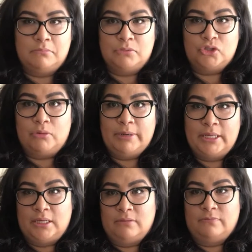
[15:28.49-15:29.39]
so
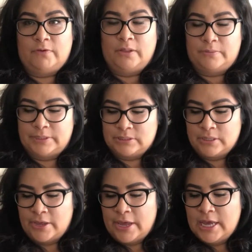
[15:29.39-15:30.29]
many followers.
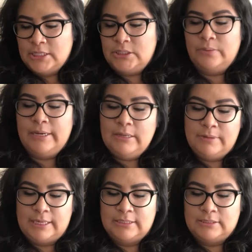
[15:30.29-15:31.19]
So
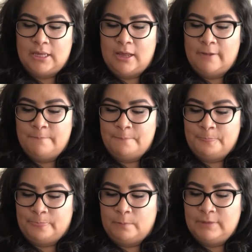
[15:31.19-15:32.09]
anyways,
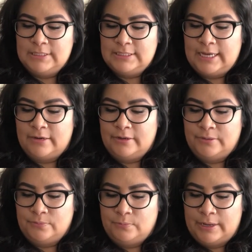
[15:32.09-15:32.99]
um, when
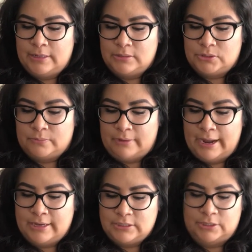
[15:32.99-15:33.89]
Saturn went
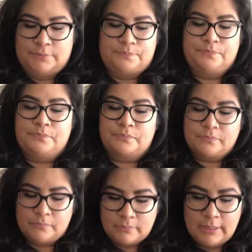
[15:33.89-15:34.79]
direct
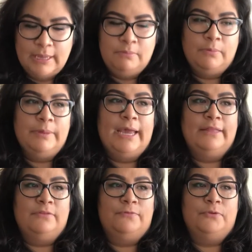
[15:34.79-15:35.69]
and when we
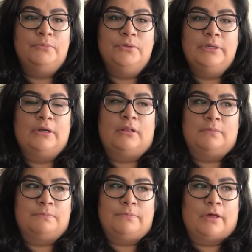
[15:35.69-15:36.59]
had the full moon and all,
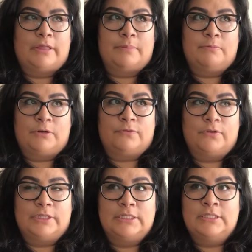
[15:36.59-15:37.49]
of, all that
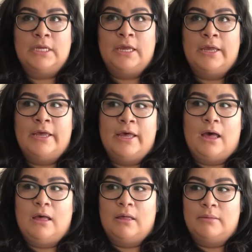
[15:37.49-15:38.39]
wonderfulness,
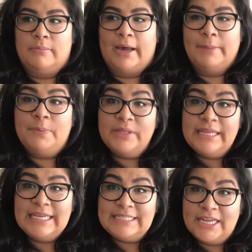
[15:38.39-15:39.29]
um, I put
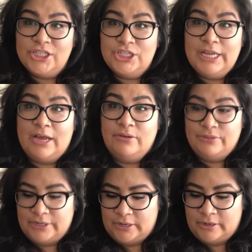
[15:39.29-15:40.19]
the intention
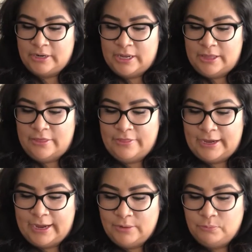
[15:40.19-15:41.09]
out there
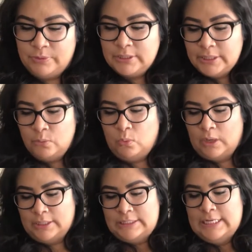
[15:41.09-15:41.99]
that I really
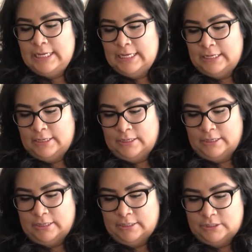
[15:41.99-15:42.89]
wanted
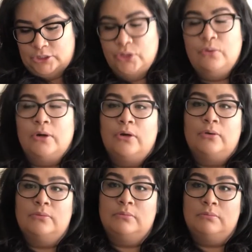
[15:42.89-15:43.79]
to
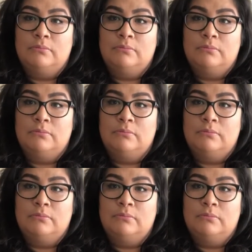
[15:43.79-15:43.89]
grow